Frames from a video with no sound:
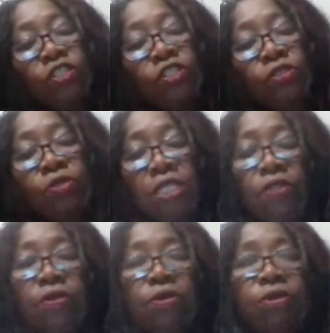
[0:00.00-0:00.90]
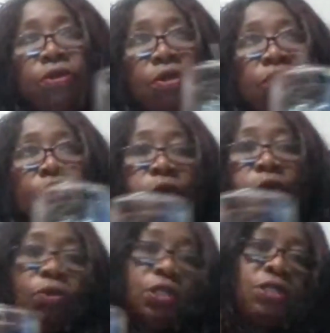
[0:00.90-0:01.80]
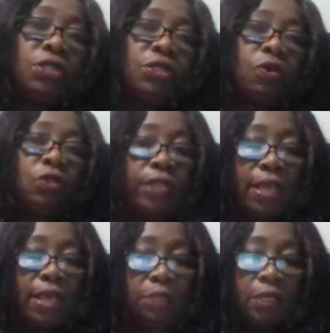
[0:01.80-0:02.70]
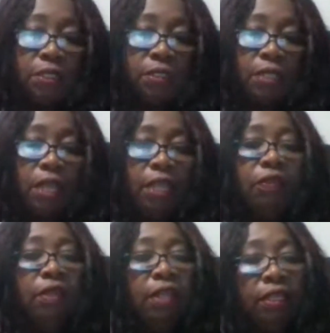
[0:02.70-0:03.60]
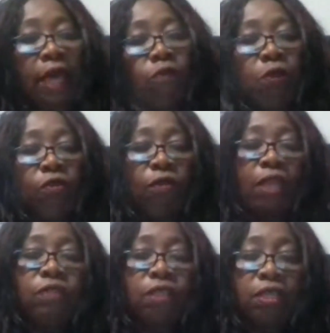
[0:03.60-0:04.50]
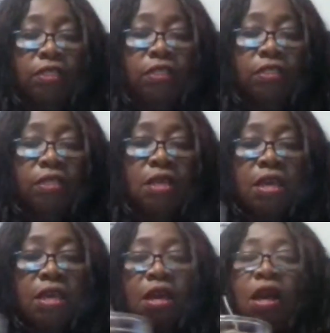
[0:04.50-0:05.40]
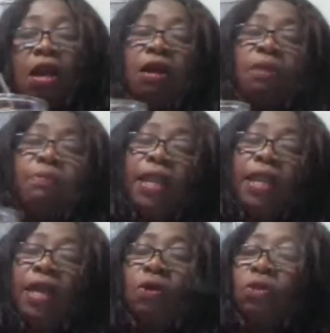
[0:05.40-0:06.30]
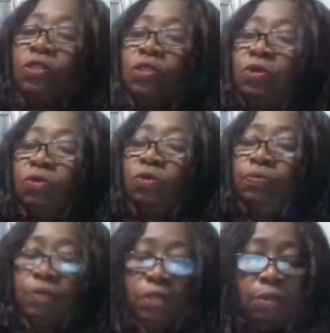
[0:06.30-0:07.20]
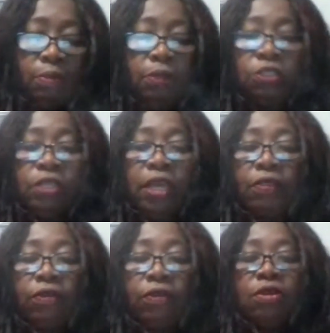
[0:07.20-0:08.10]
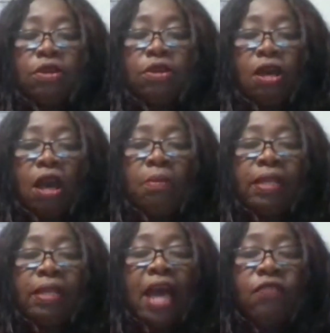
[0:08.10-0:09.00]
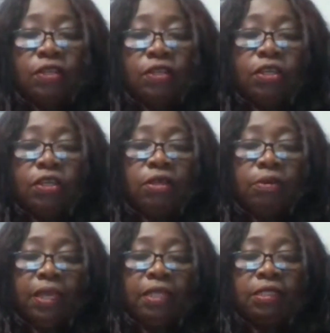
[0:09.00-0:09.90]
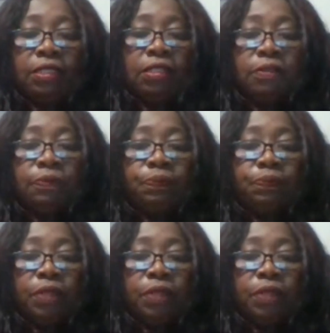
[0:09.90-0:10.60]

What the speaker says: You can choose either roses or jasmine. Anything like that would be great for this. And I also put together lavender, basil,